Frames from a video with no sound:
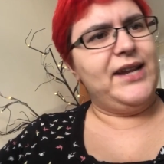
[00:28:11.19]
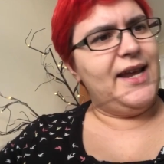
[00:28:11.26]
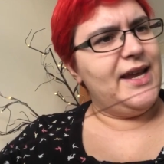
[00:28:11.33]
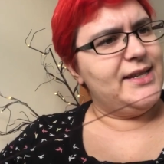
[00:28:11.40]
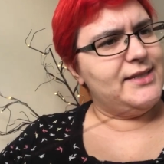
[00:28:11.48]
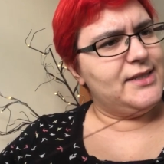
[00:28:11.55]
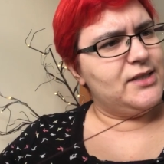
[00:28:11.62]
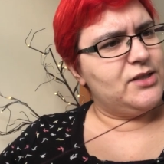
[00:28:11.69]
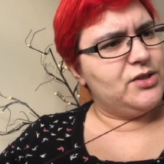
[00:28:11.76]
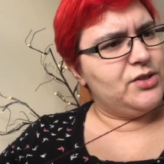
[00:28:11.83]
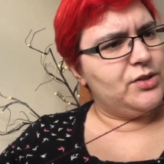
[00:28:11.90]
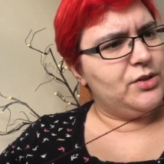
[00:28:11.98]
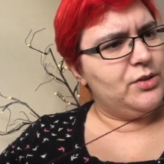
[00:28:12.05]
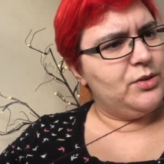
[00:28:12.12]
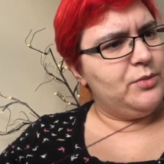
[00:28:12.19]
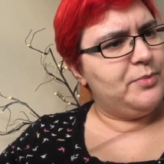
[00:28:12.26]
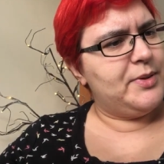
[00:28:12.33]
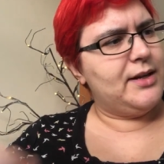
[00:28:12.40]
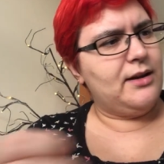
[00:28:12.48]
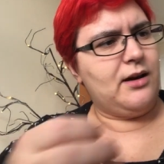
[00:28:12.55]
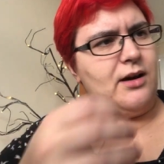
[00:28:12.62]
It is two
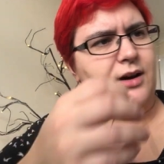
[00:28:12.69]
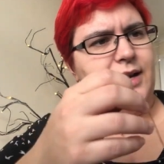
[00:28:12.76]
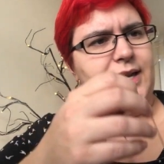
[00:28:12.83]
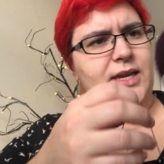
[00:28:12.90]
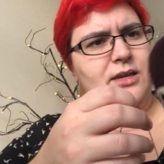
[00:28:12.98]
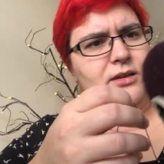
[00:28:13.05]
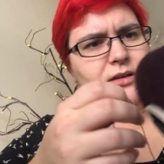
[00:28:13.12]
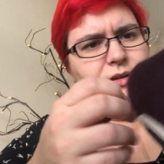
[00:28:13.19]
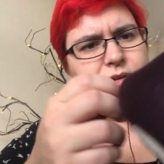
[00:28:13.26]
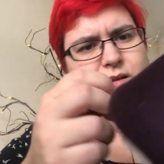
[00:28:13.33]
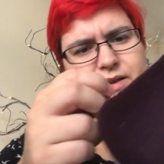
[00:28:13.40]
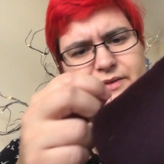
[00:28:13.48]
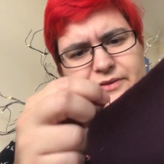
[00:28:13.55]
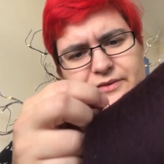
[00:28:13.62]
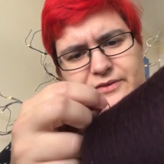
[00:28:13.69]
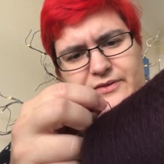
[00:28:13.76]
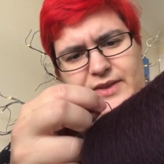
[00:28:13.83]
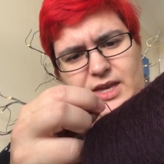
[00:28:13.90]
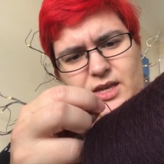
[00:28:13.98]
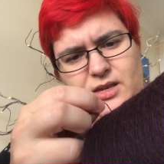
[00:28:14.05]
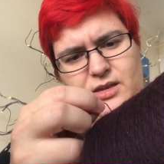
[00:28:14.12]
ply, I
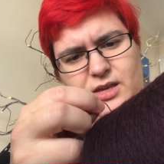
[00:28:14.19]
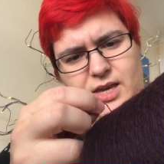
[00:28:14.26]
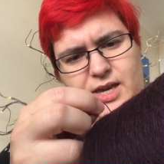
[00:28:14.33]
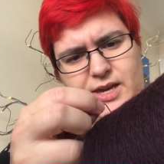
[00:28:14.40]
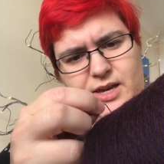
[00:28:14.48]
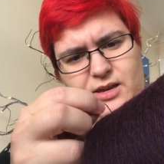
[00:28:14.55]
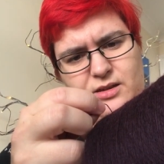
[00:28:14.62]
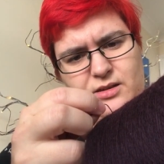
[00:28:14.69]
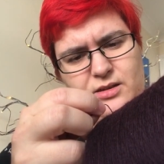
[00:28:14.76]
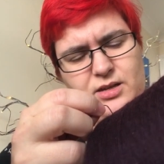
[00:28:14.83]
think, yeah.